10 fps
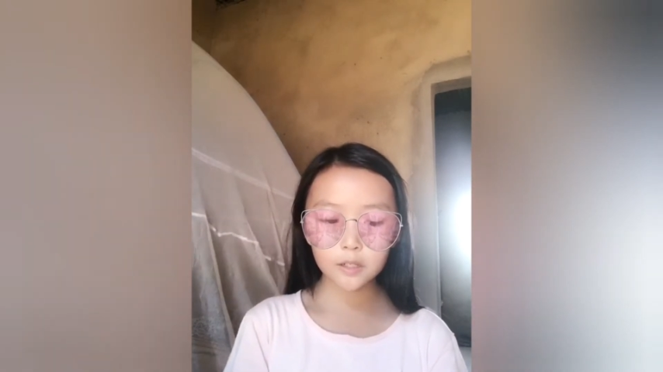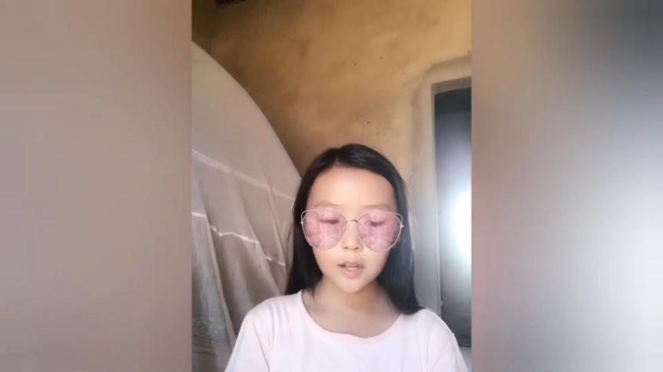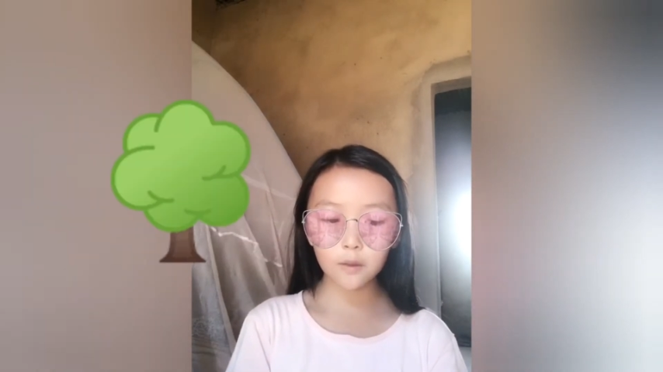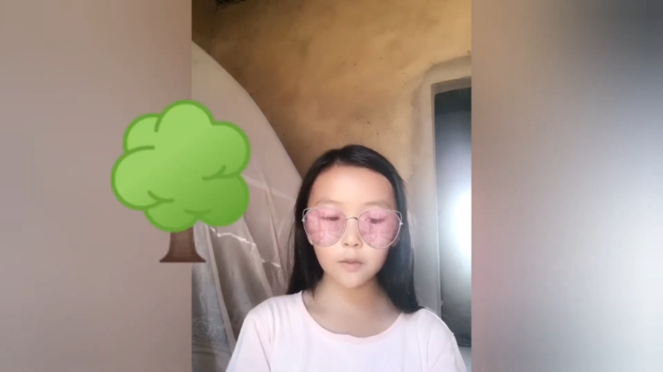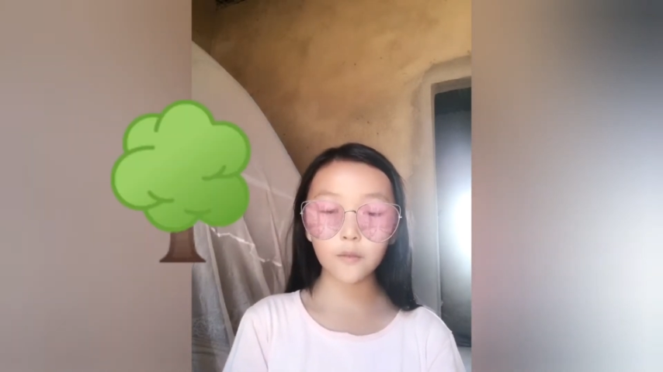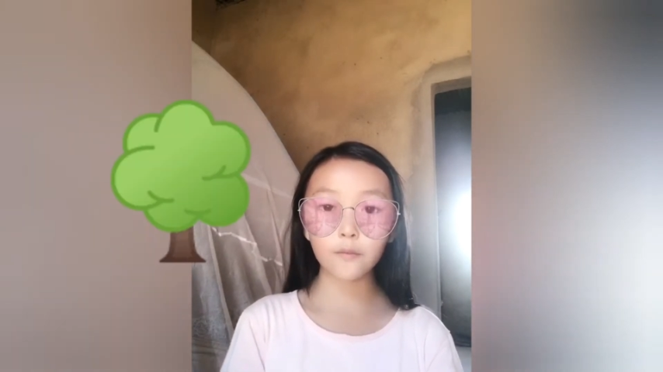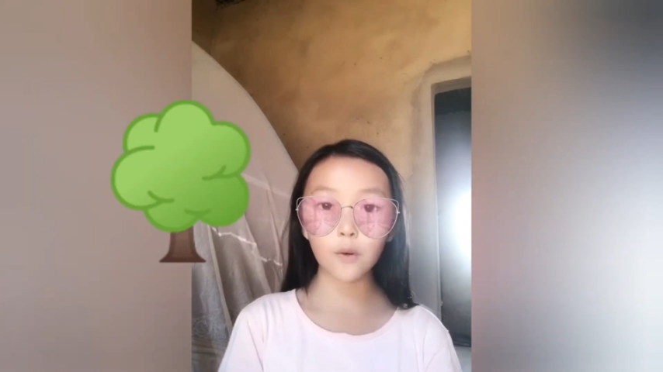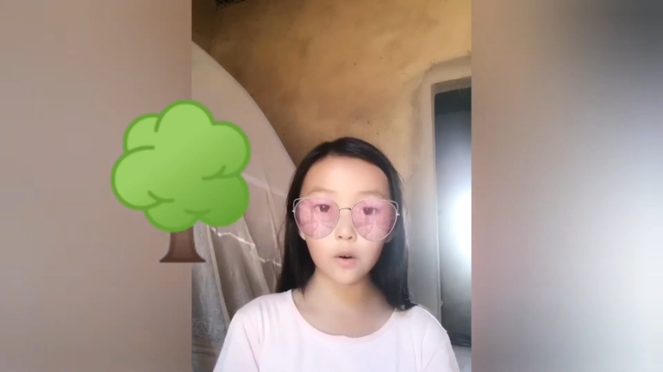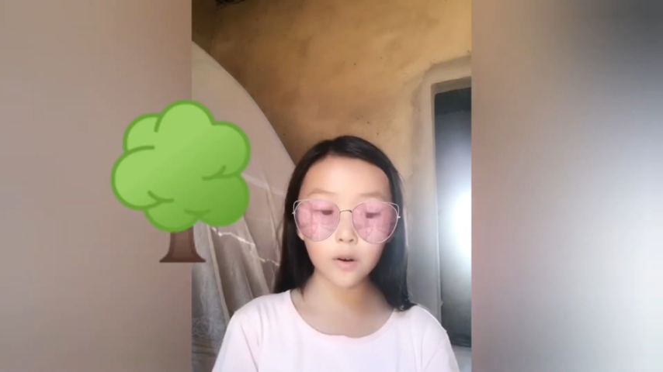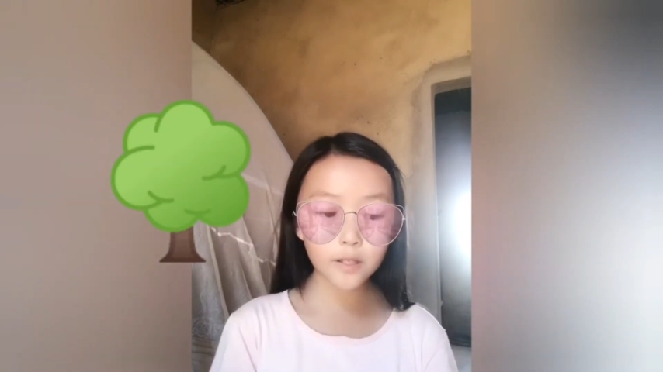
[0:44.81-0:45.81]
down the
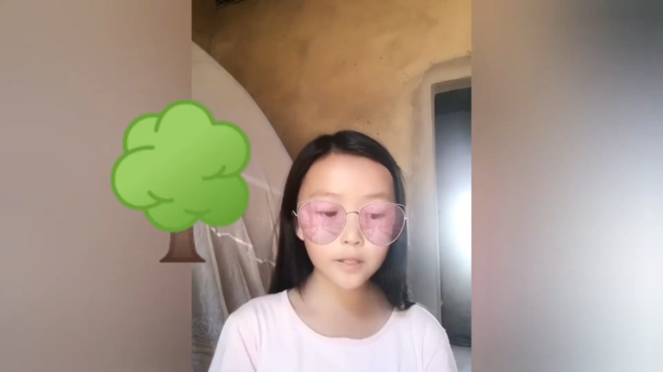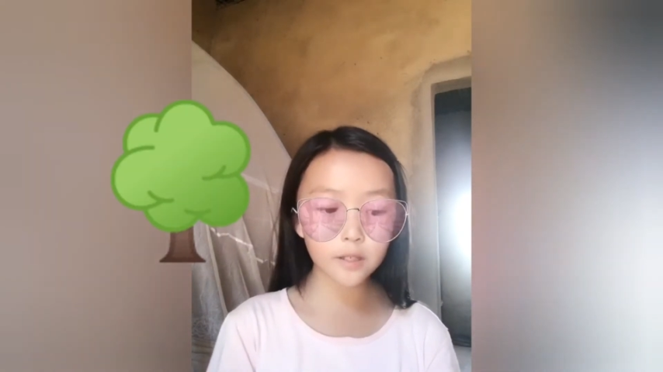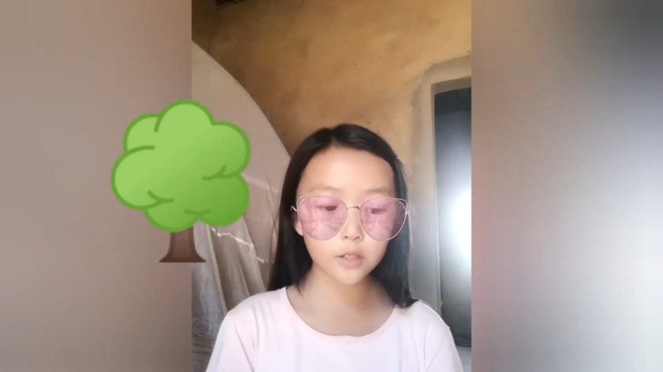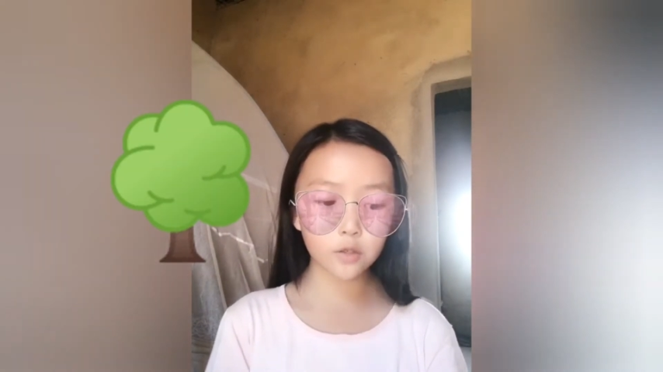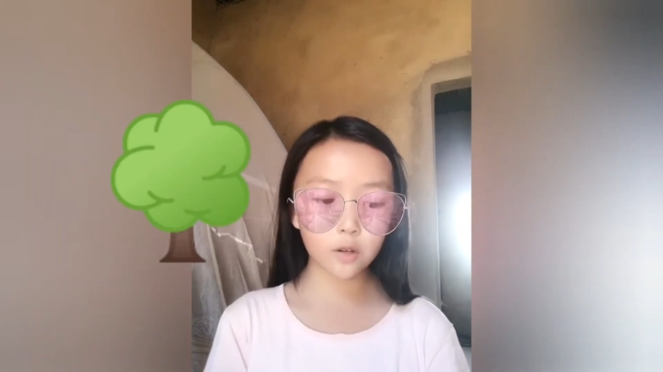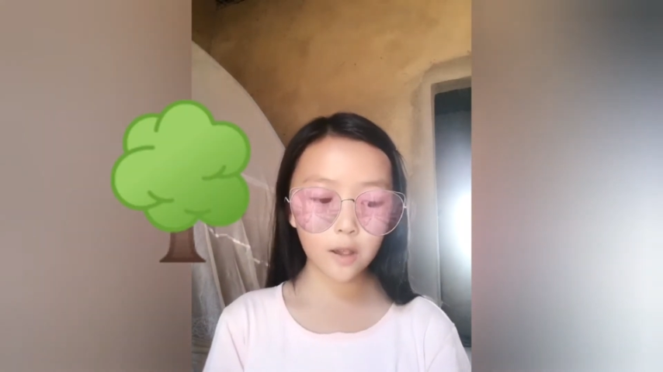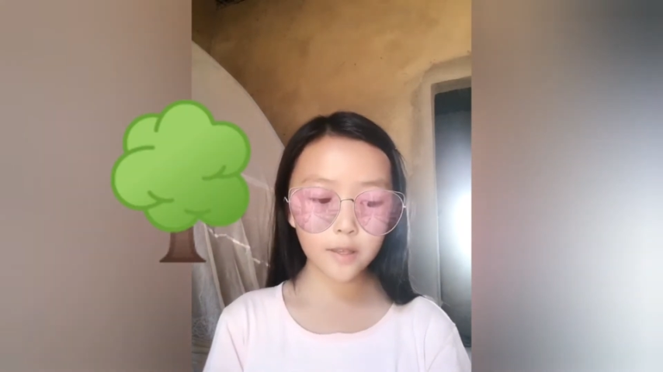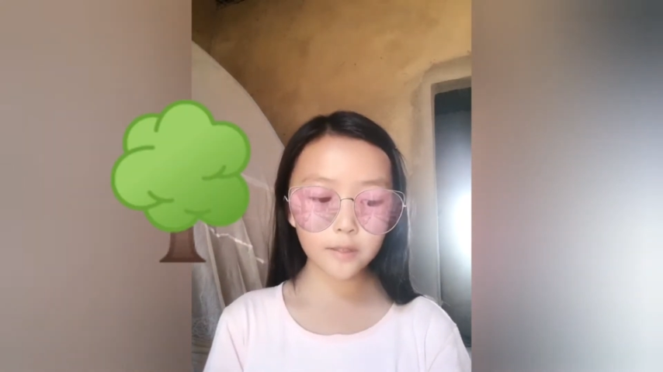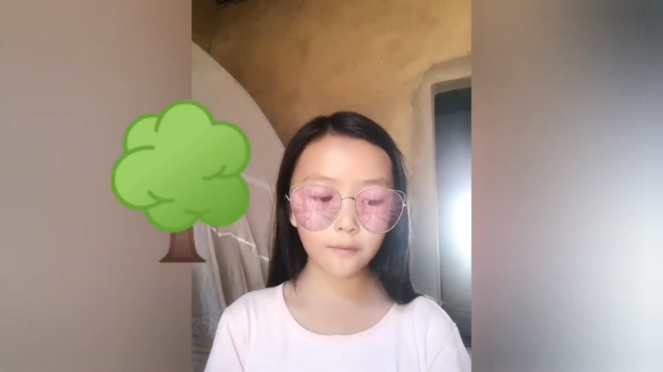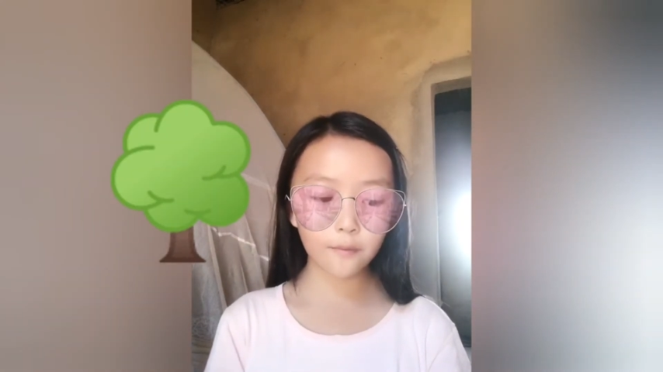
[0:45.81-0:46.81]
forest
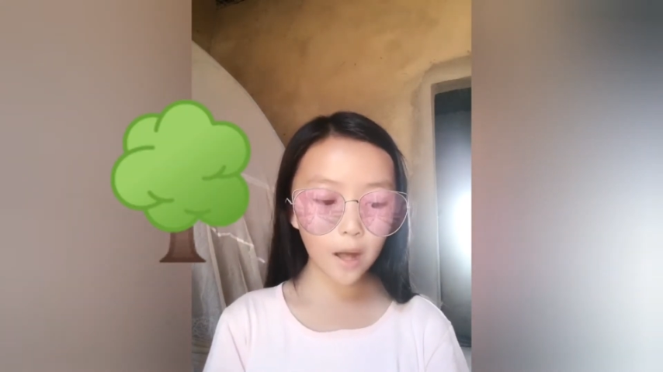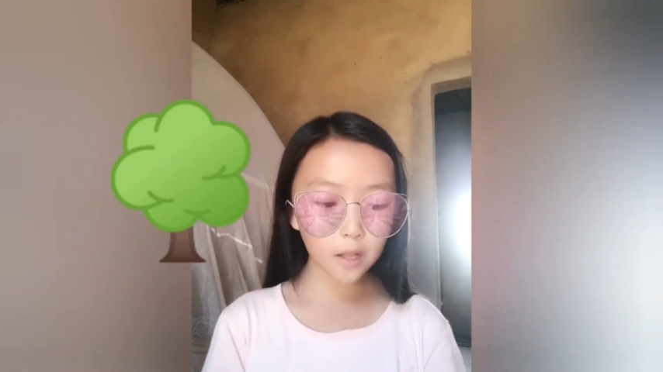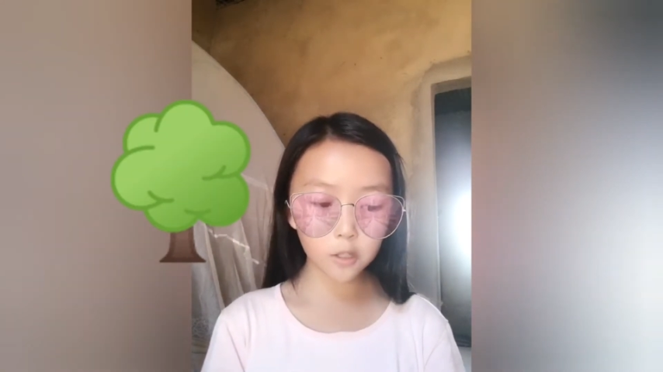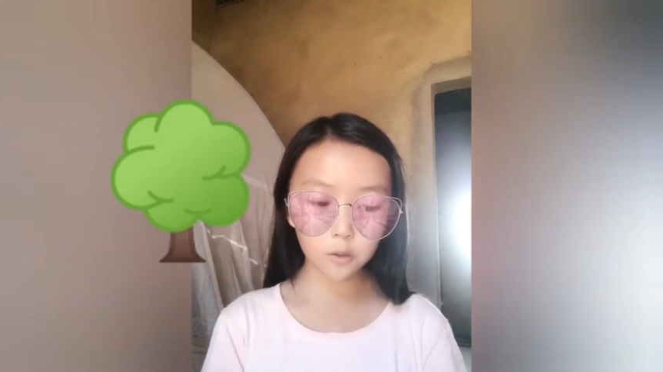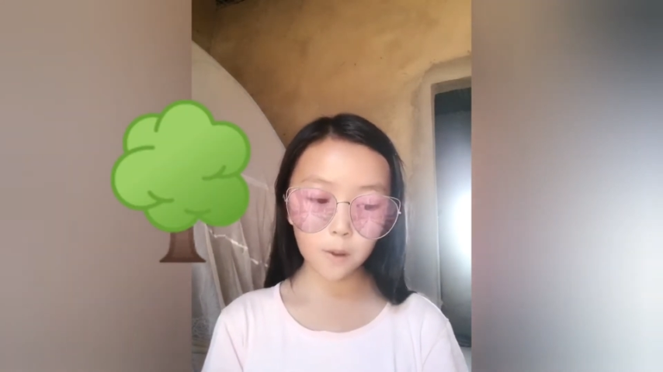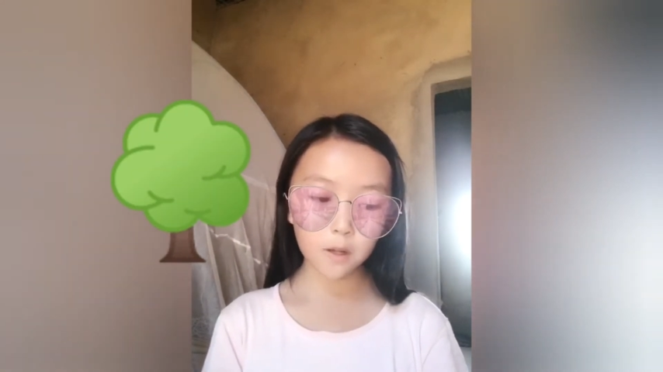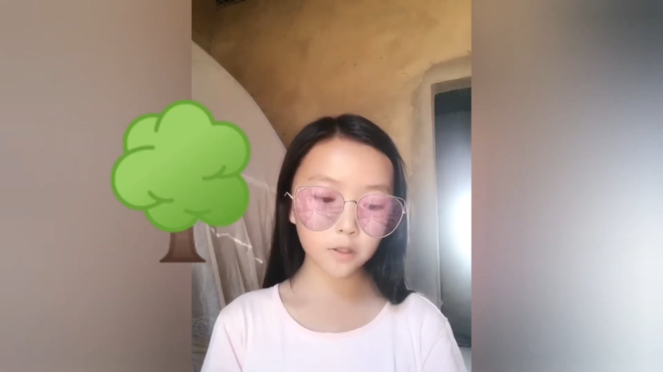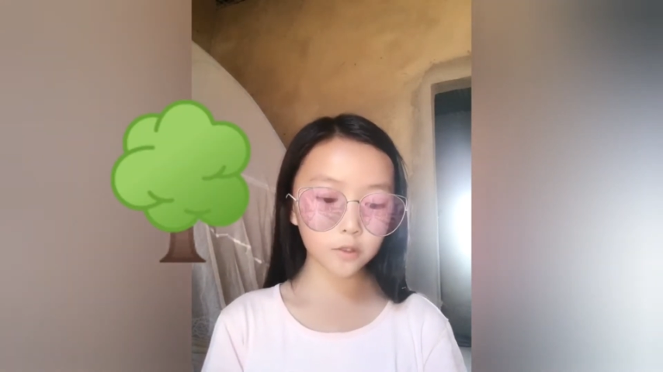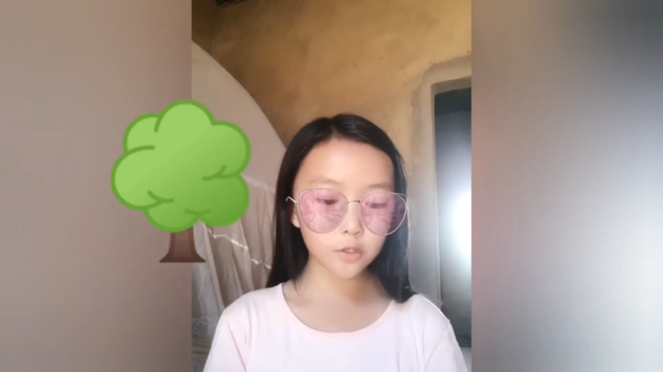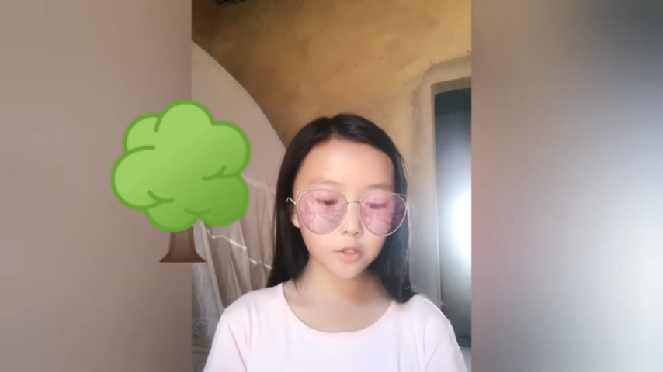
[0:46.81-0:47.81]
destroys
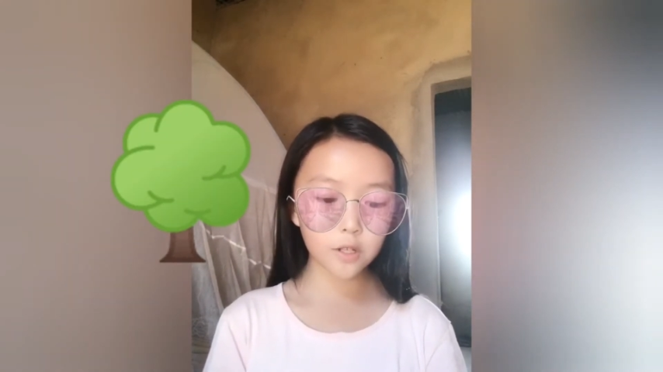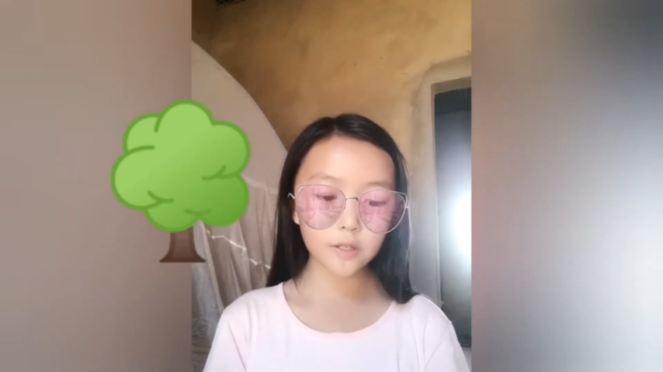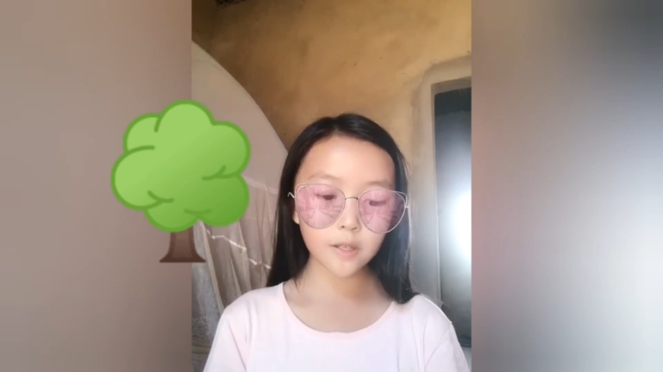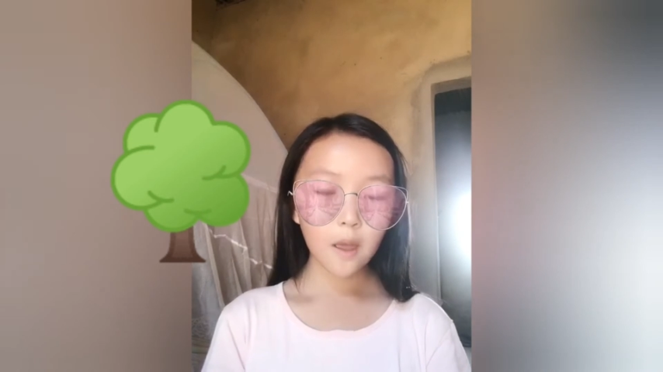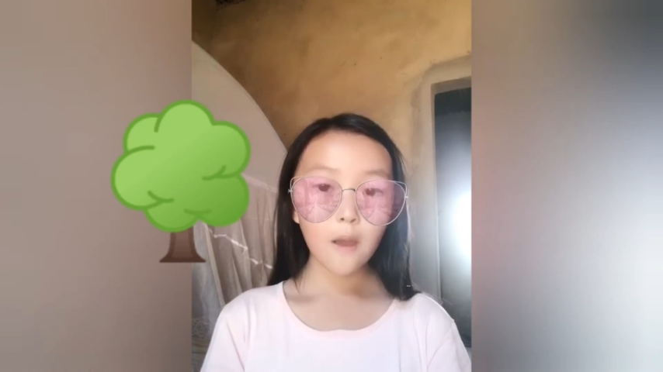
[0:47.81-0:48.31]
valuable trees.